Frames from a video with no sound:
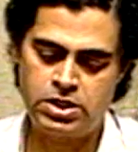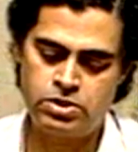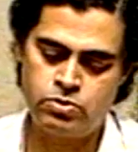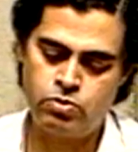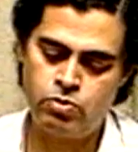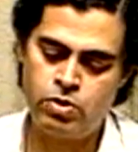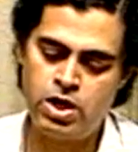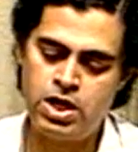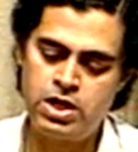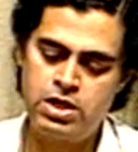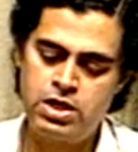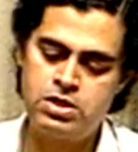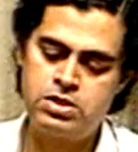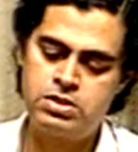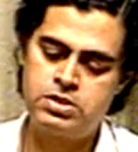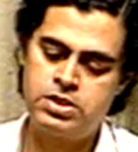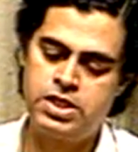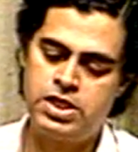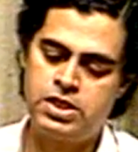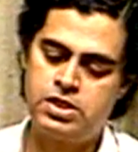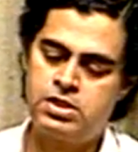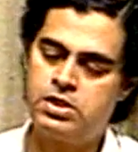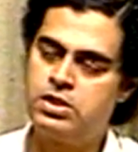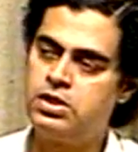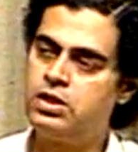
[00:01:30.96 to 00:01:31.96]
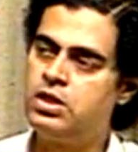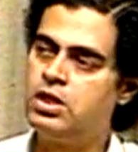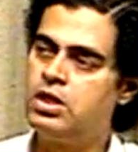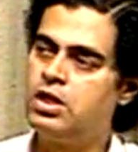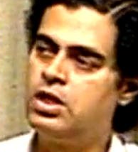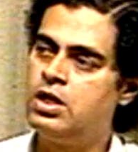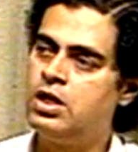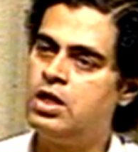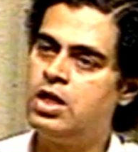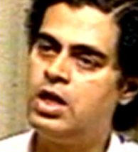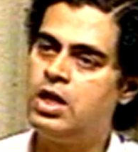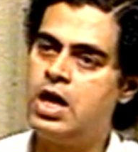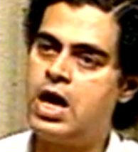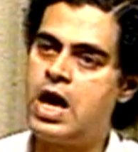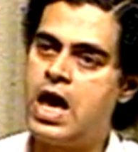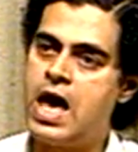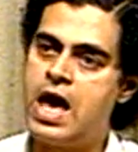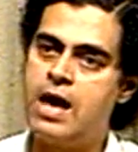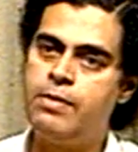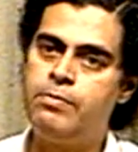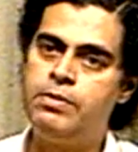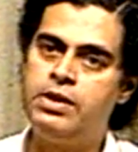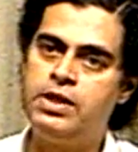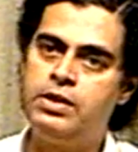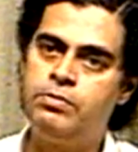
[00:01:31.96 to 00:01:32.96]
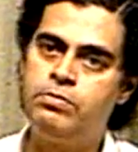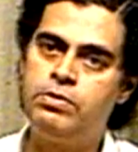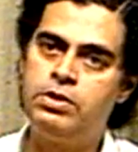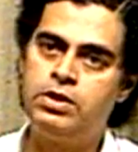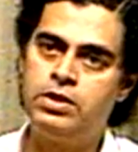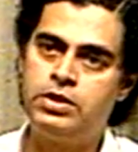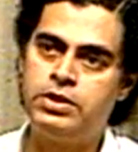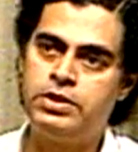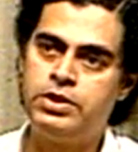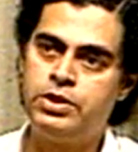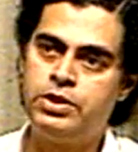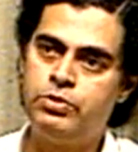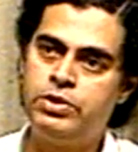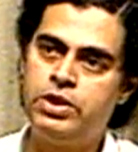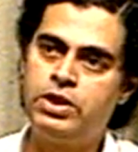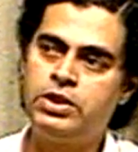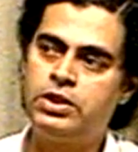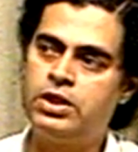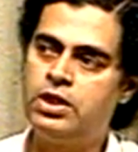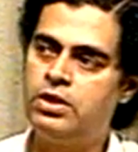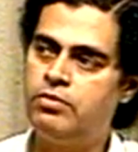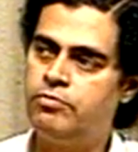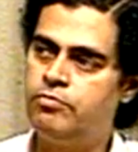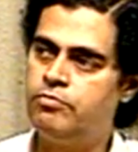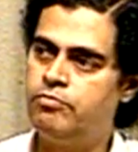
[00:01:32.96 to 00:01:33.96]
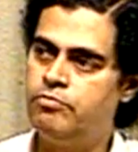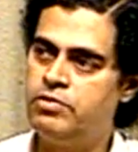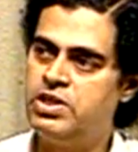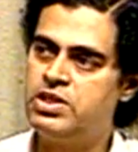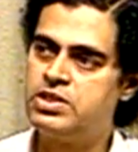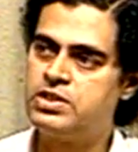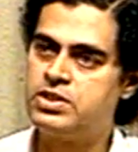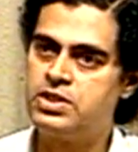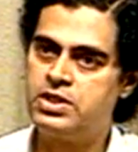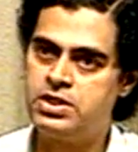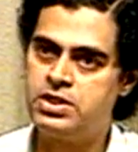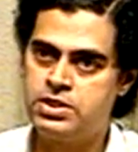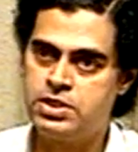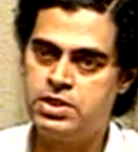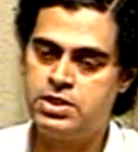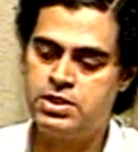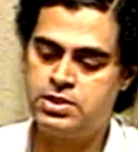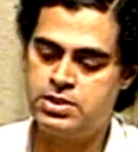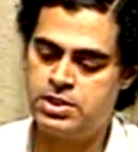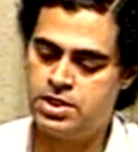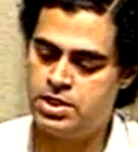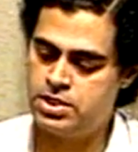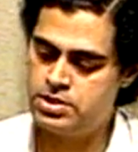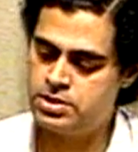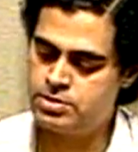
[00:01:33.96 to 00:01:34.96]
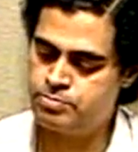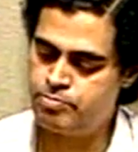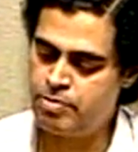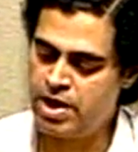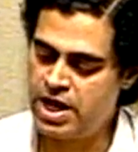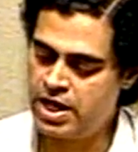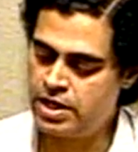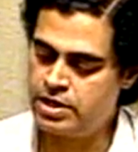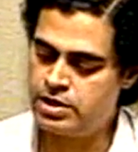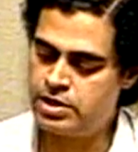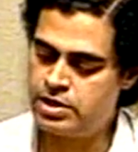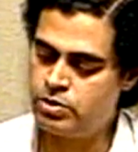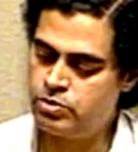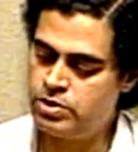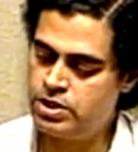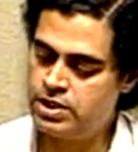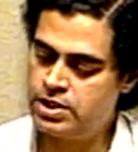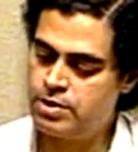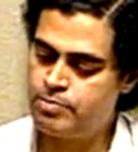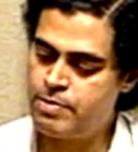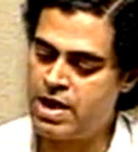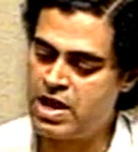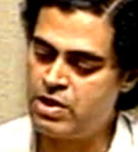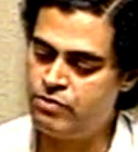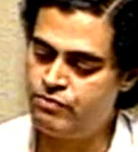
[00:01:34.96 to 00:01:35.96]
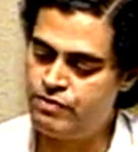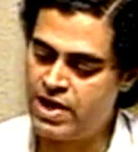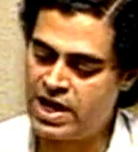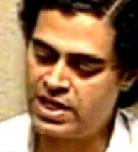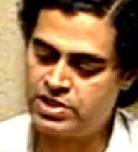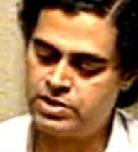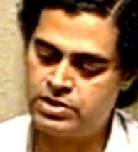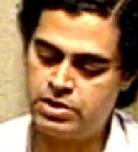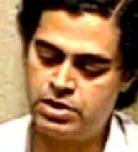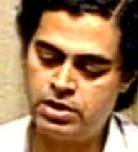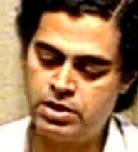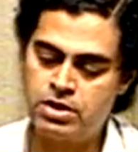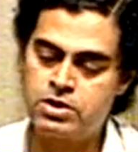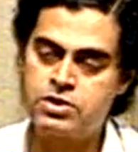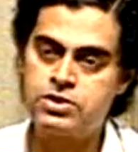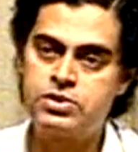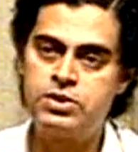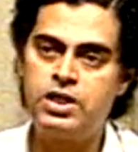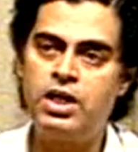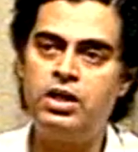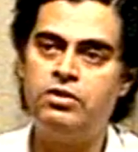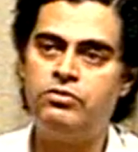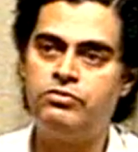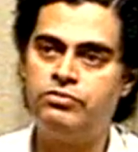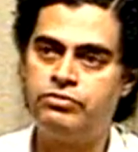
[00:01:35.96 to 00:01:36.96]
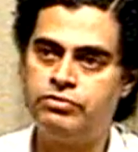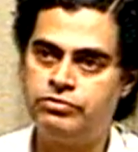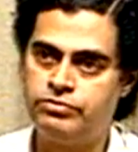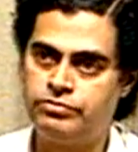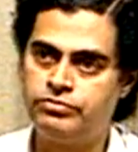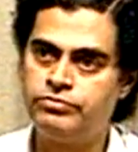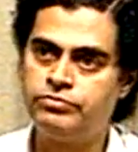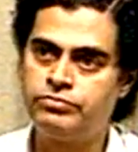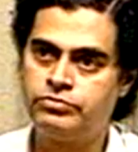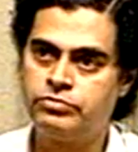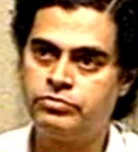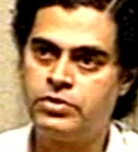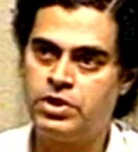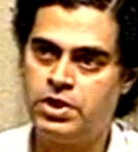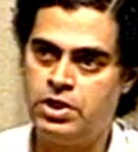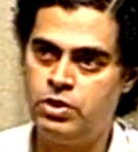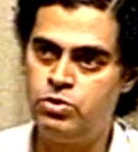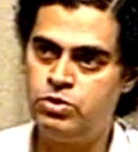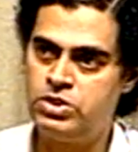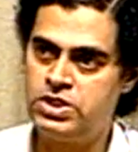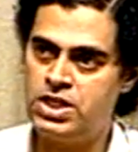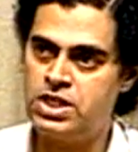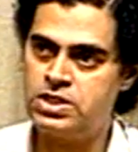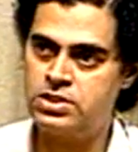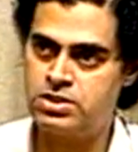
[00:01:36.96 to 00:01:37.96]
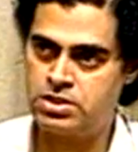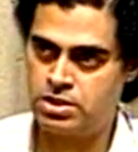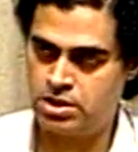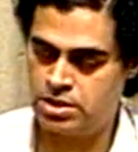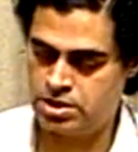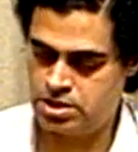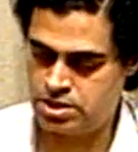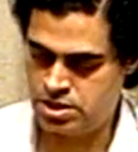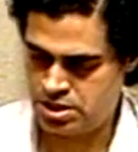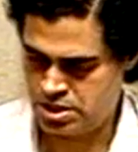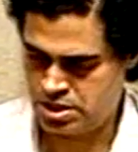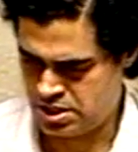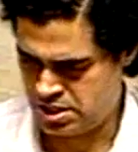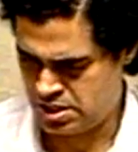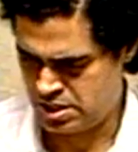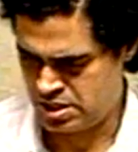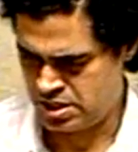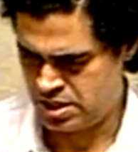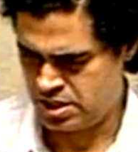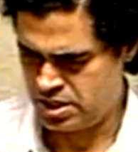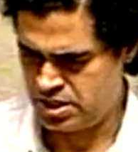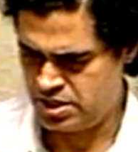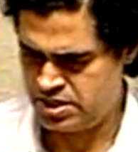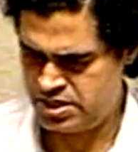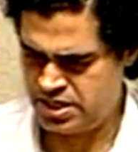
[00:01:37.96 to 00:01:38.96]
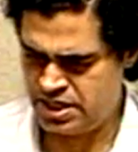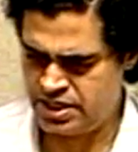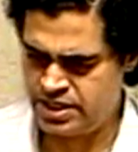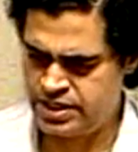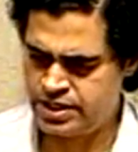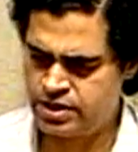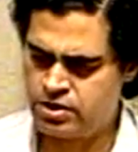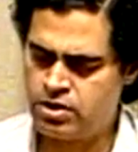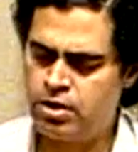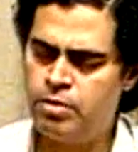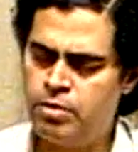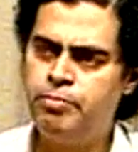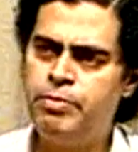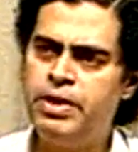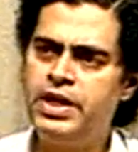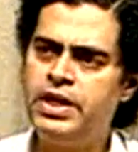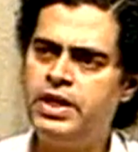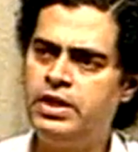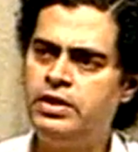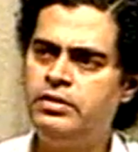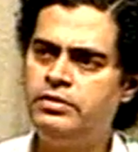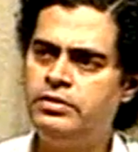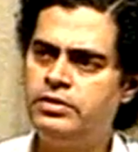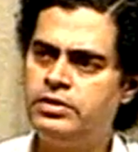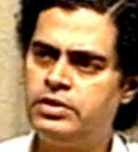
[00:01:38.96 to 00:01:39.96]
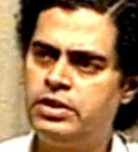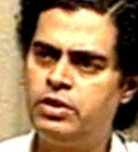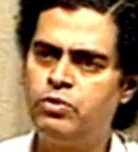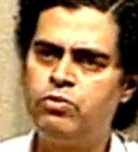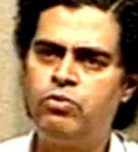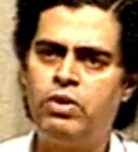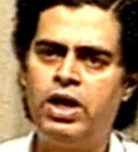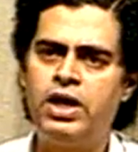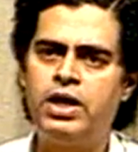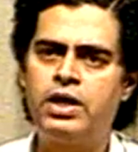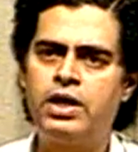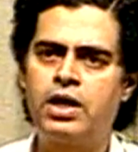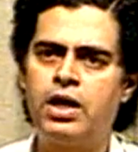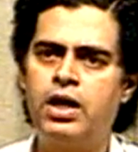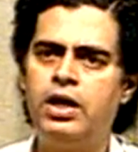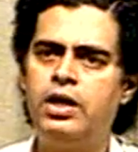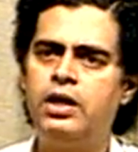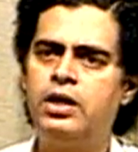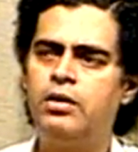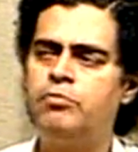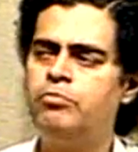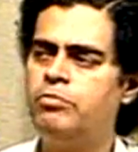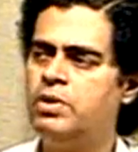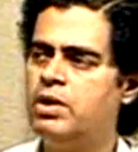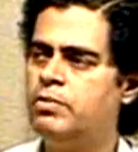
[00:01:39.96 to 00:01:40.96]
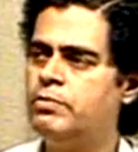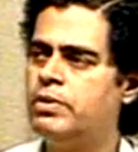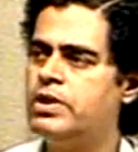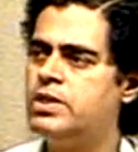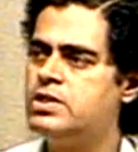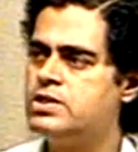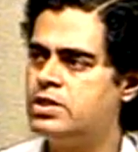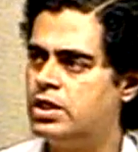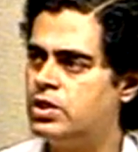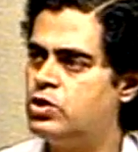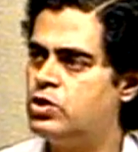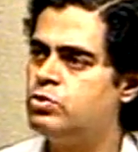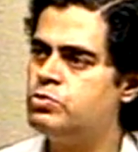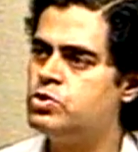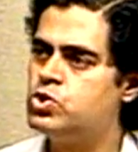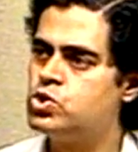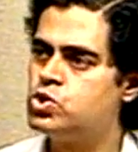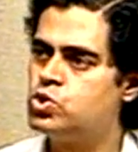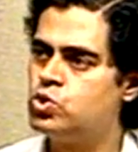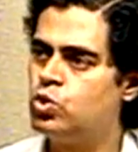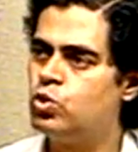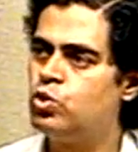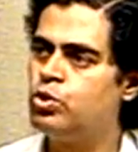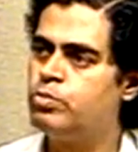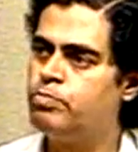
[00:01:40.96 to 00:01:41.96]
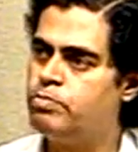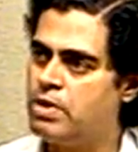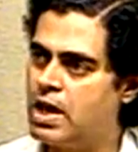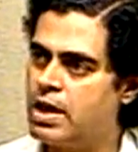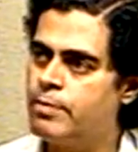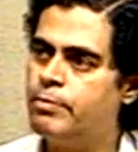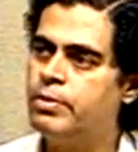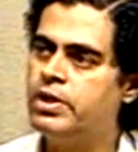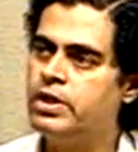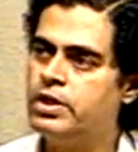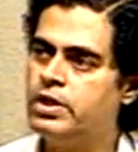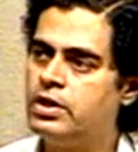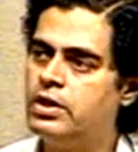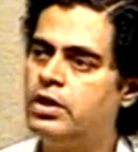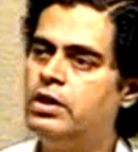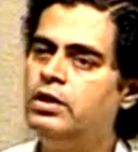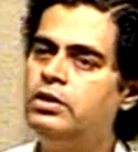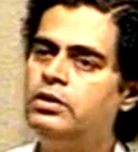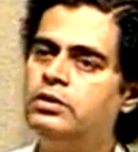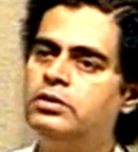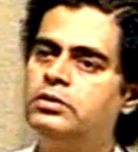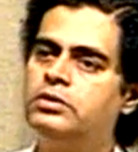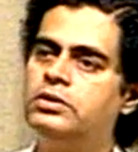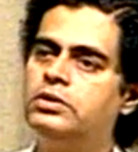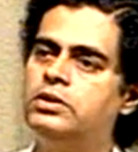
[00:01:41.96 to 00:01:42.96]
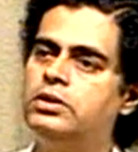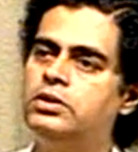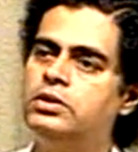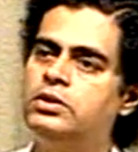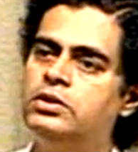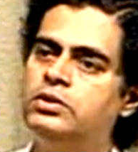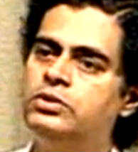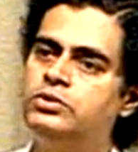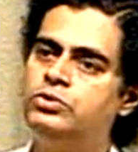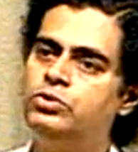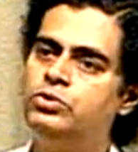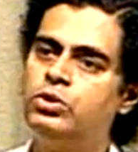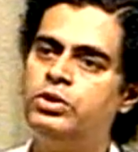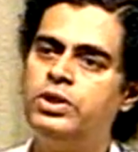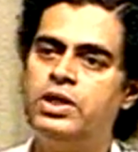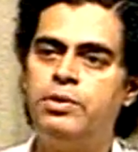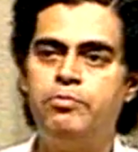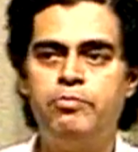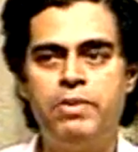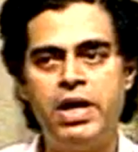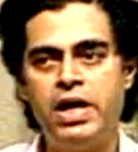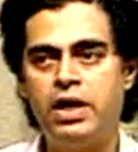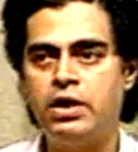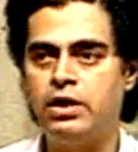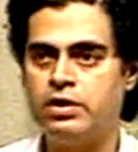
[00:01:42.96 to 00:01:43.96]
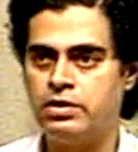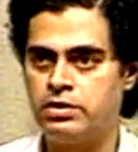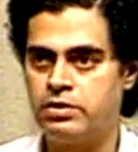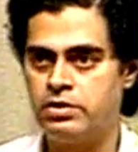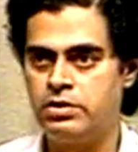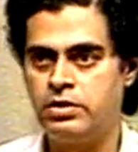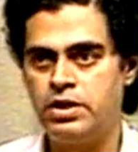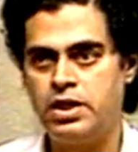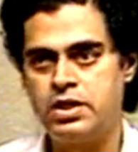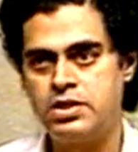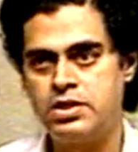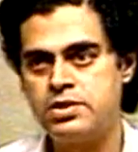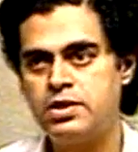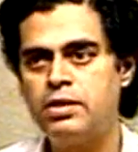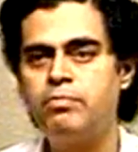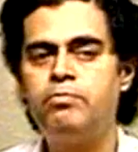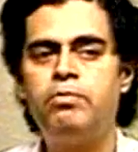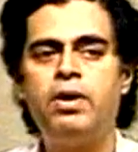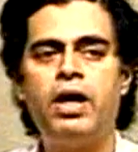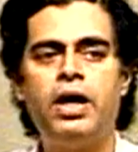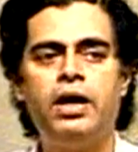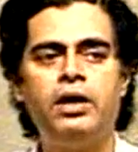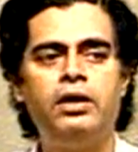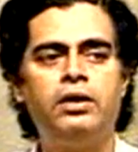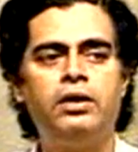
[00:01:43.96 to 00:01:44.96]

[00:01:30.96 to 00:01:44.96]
one is that available during the is made during the manufacturing itself. You just tell the company what kind of memories are to be stored permanently, so they make it and supply.